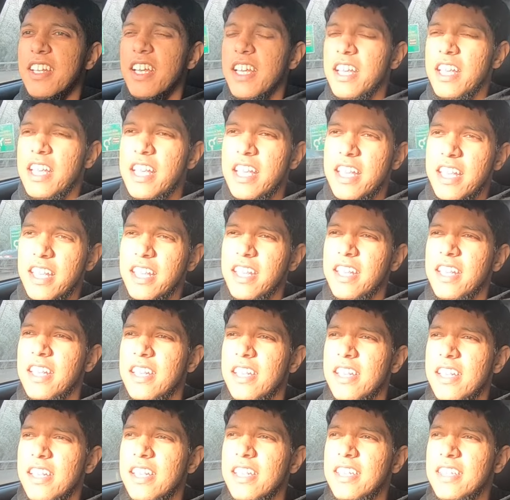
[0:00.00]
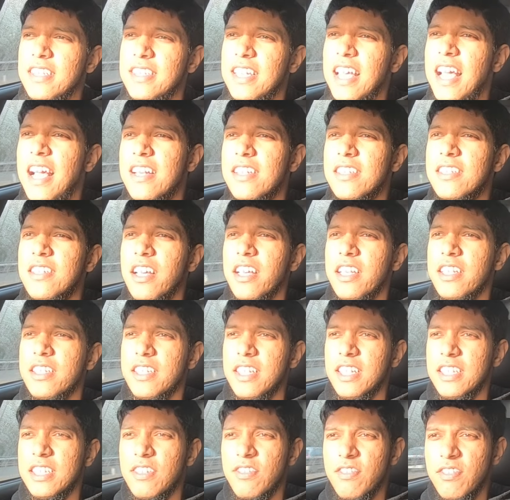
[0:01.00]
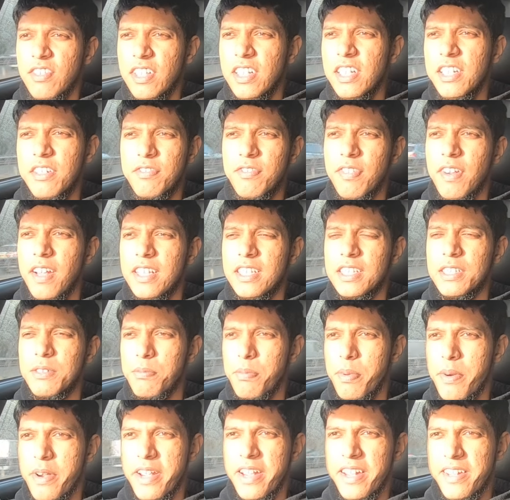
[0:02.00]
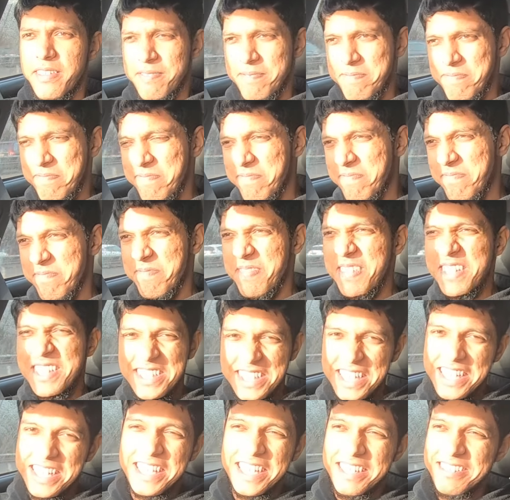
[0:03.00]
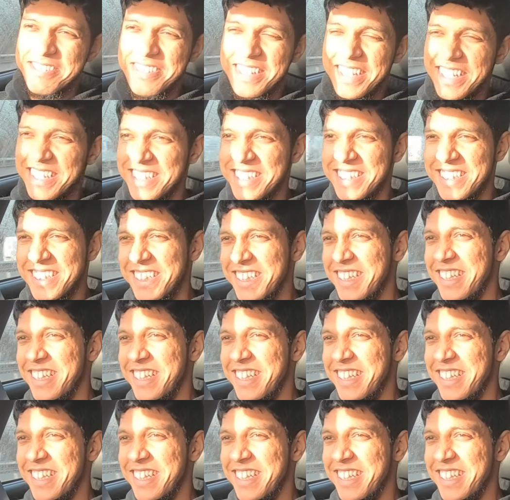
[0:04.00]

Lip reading: It sounds like it's really fast, but it's not that fast.